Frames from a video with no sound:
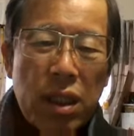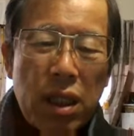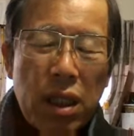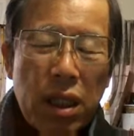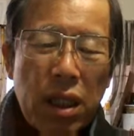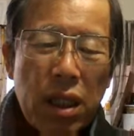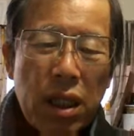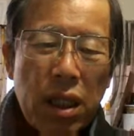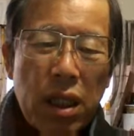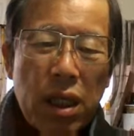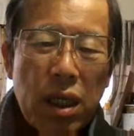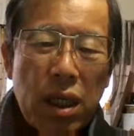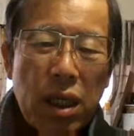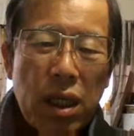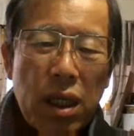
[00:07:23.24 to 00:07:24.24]

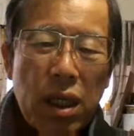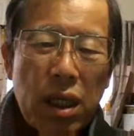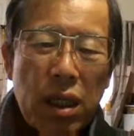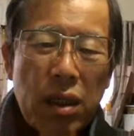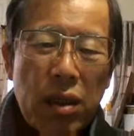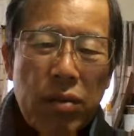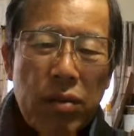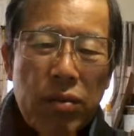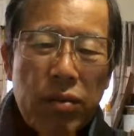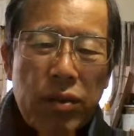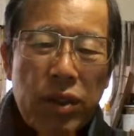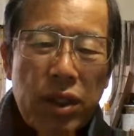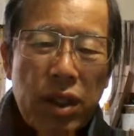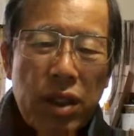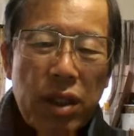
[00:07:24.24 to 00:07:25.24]
uh,
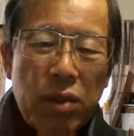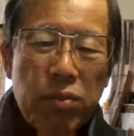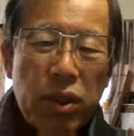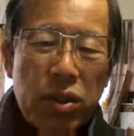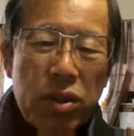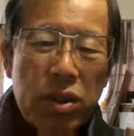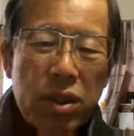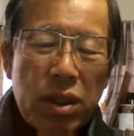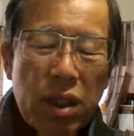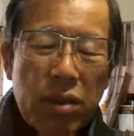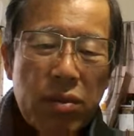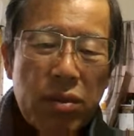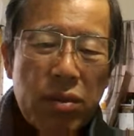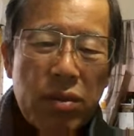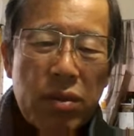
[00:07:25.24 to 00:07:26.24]
he put
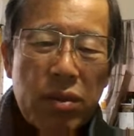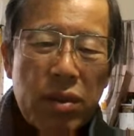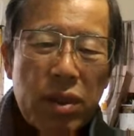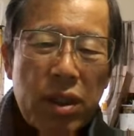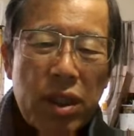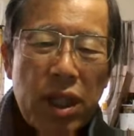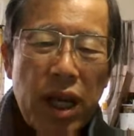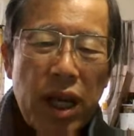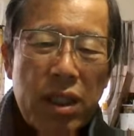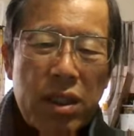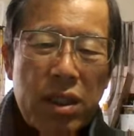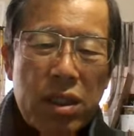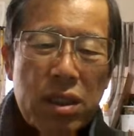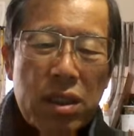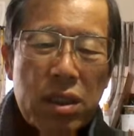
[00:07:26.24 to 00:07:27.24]
some
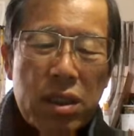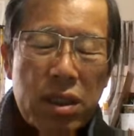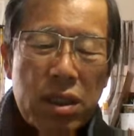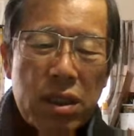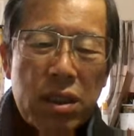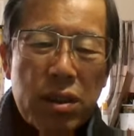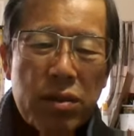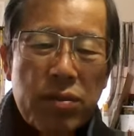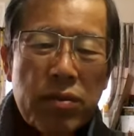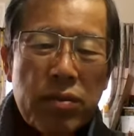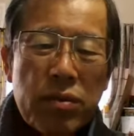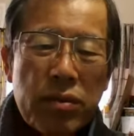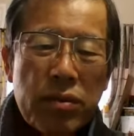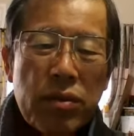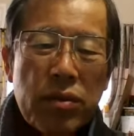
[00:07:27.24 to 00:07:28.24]
lanshi
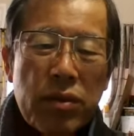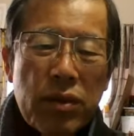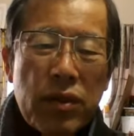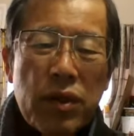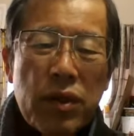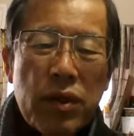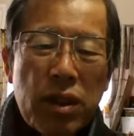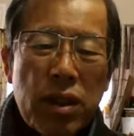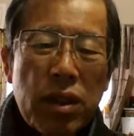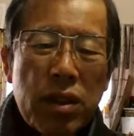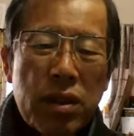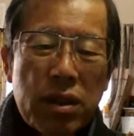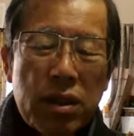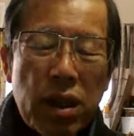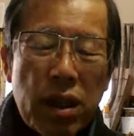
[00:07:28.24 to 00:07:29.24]

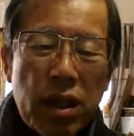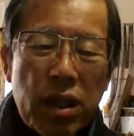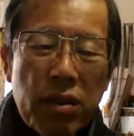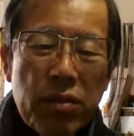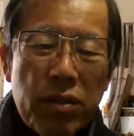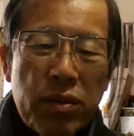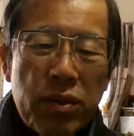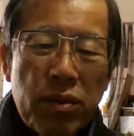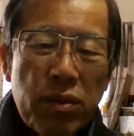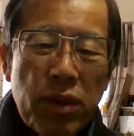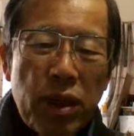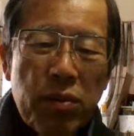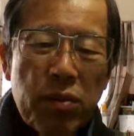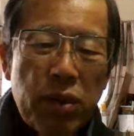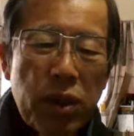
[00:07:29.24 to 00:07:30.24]
at the same
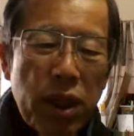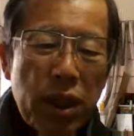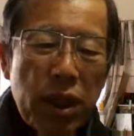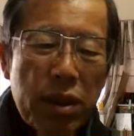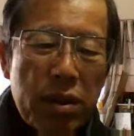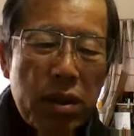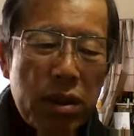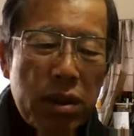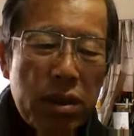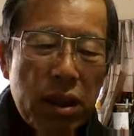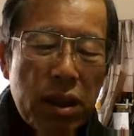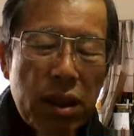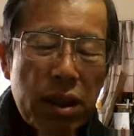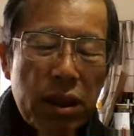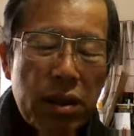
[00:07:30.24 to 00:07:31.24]
uh, price he
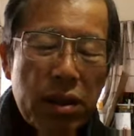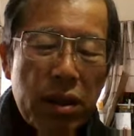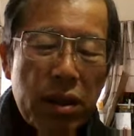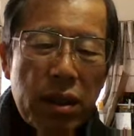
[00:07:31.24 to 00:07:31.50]
said